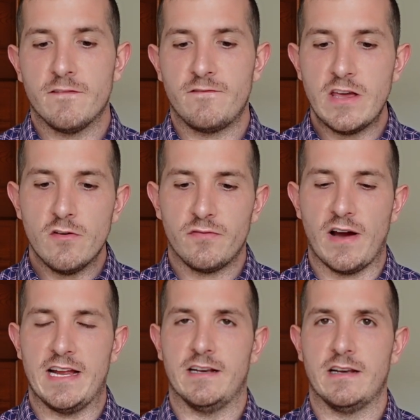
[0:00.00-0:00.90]

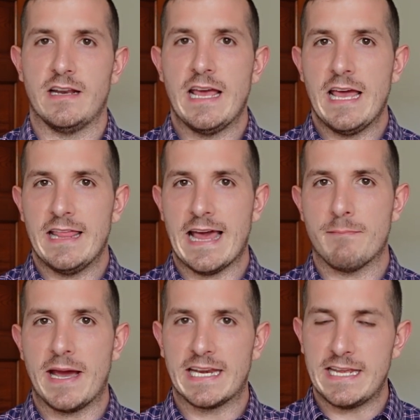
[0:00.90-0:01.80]
Pheophytin, that
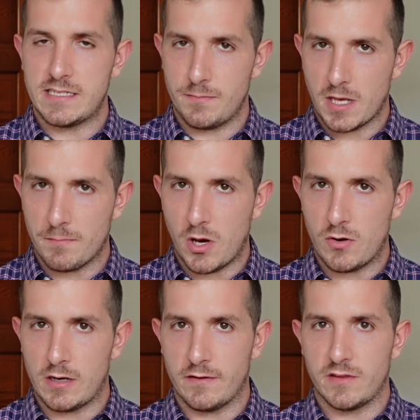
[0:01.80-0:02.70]
magnesium
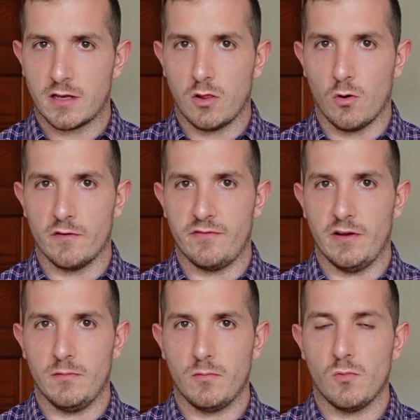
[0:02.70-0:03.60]
component of the
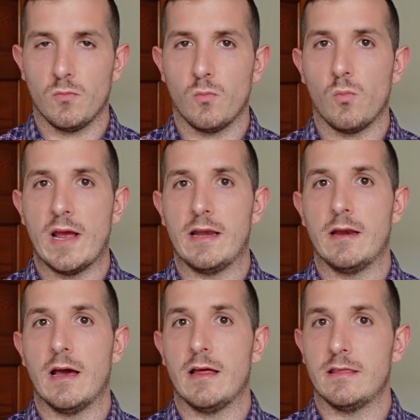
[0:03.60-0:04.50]
chlorophyll,
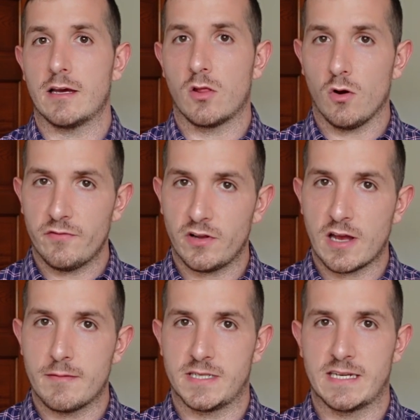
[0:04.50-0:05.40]
when the chlorophyll
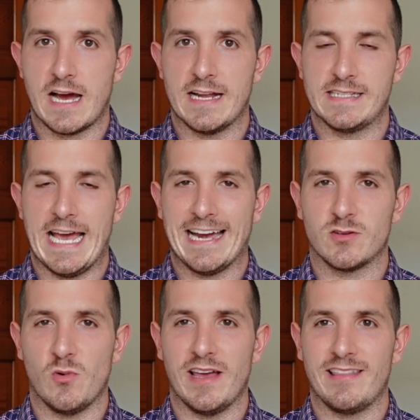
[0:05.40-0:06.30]
comes in contact
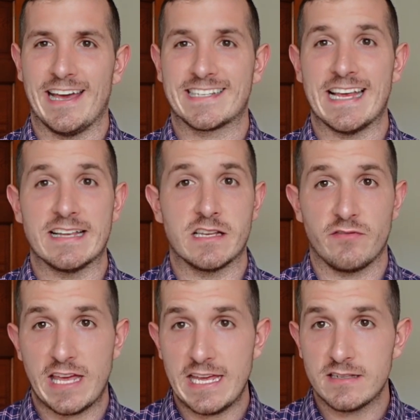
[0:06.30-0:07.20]
with excessive
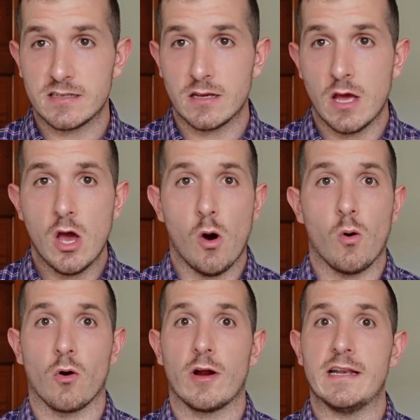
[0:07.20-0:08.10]
heat
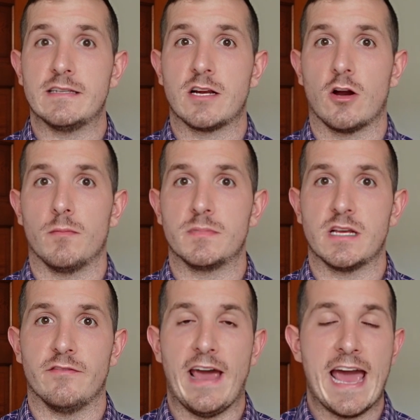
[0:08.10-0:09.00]
or in terms
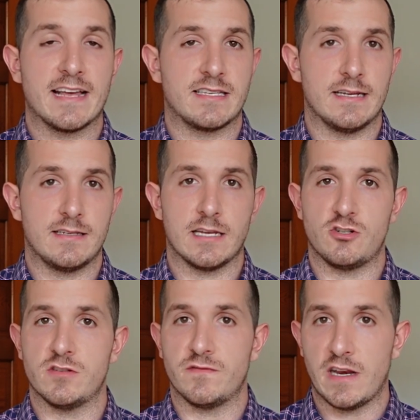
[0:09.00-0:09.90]
of acid such
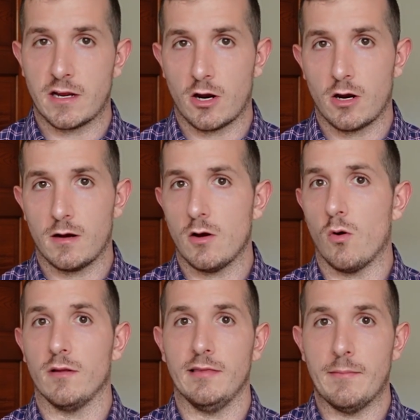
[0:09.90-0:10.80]
as vinegar
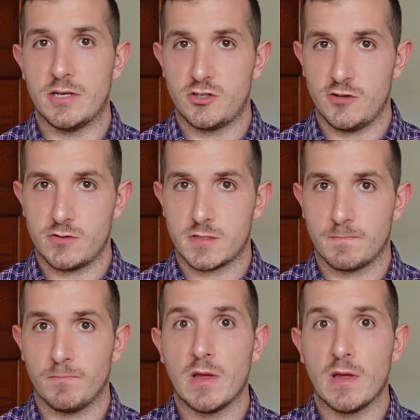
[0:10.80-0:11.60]
or lemon juice,